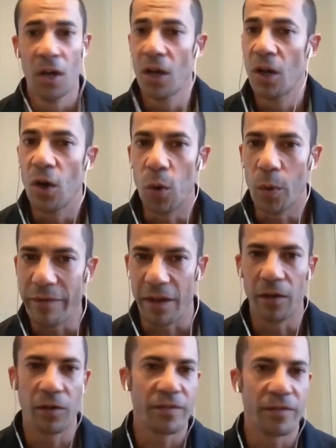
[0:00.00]
Whoever,
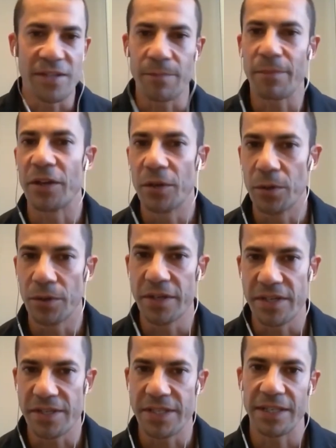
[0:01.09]
doesn't matter who it
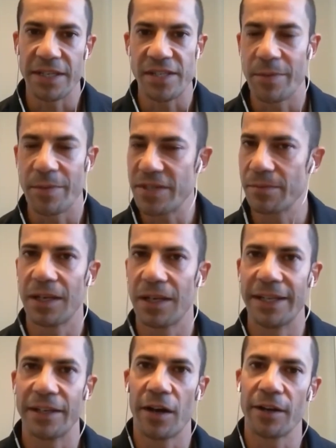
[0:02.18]
is, there needs to be some
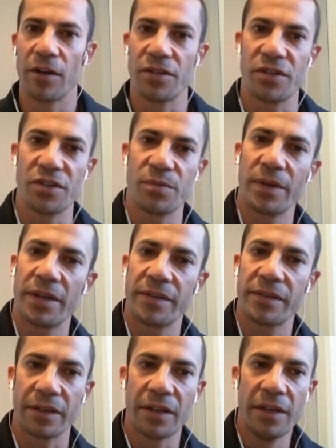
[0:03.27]
clear guidelines, because we've got to
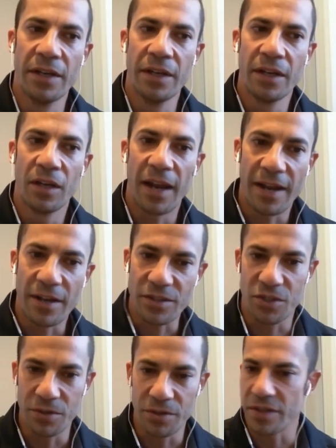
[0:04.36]
think, our
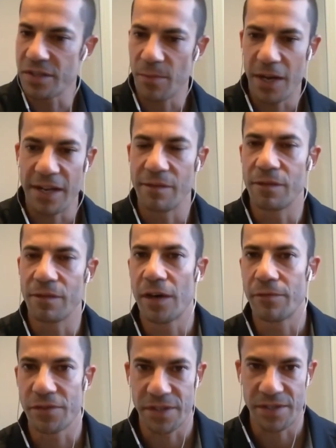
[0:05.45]
students might have 5
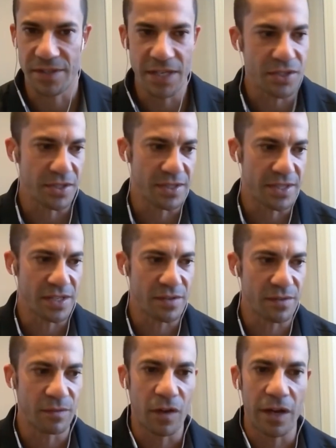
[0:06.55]
or 6 teachers. That's
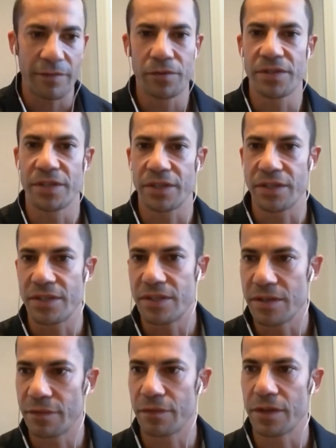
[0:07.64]
5 or 6
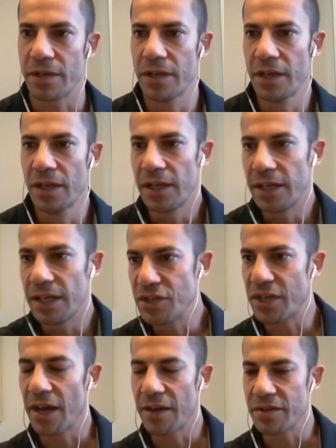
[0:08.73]
different
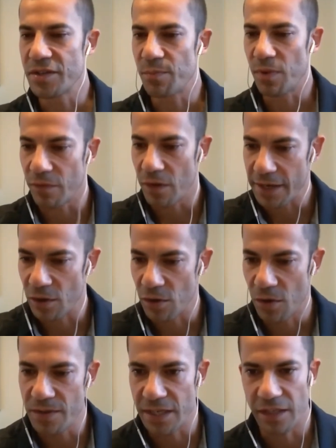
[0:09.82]
educators providing
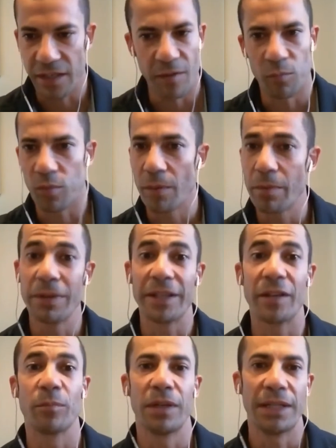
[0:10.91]
content in probably
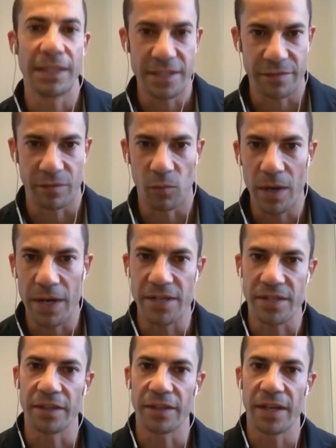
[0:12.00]
completely different ways.
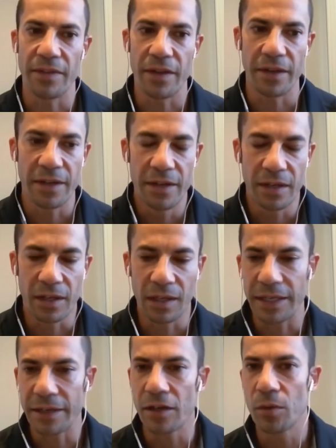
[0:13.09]
And the
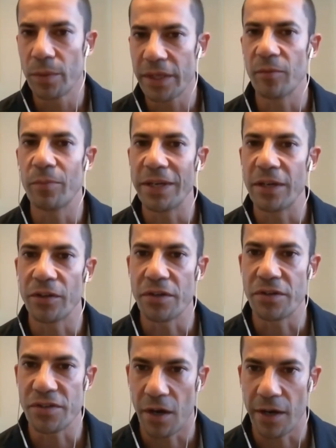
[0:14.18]
clearer we can be on
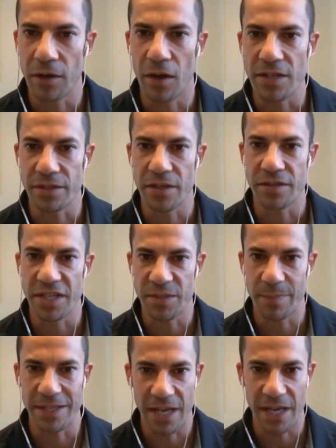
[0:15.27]
those guidelines and those
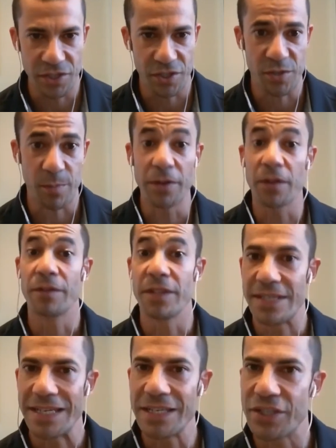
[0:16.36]
expectations, both of the
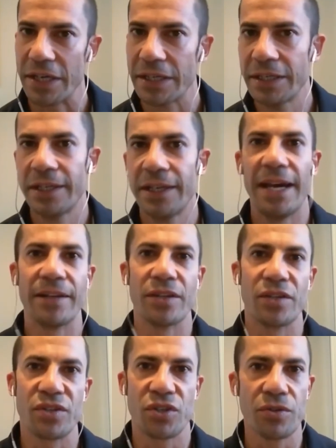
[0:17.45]
teacher and the
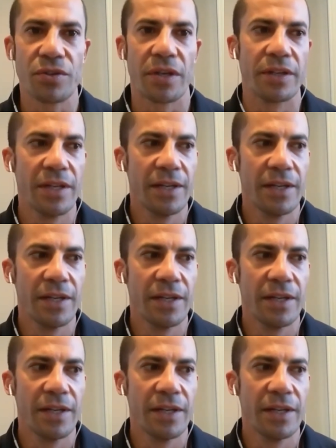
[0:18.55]
student,